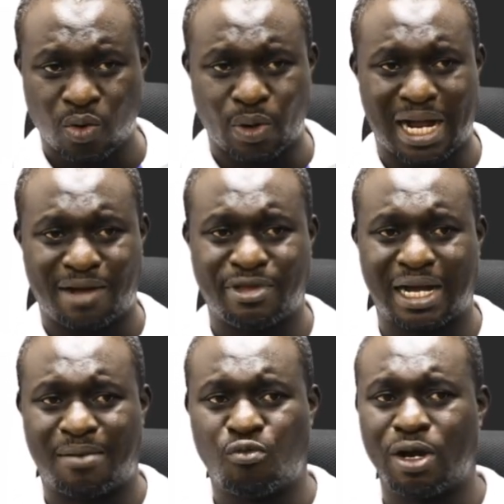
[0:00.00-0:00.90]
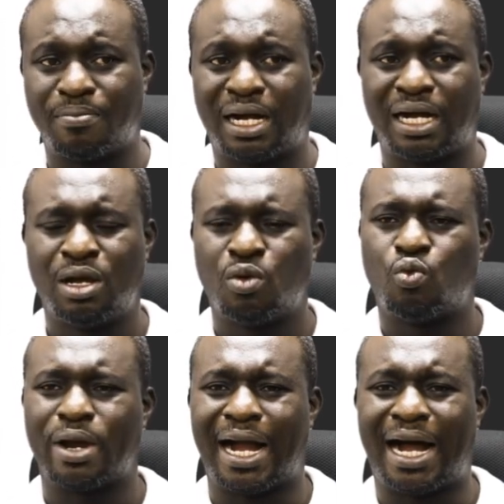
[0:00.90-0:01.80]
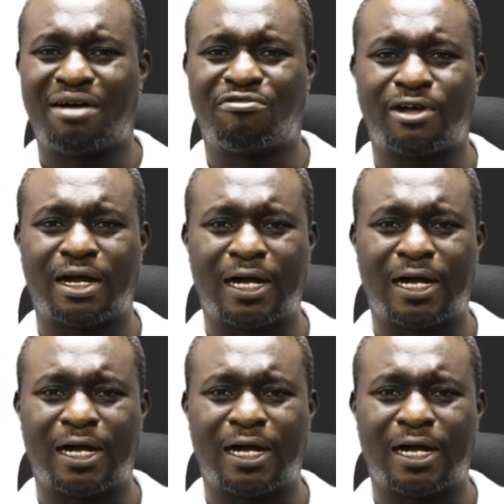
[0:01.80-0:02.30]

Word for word: We have the amoeba, we have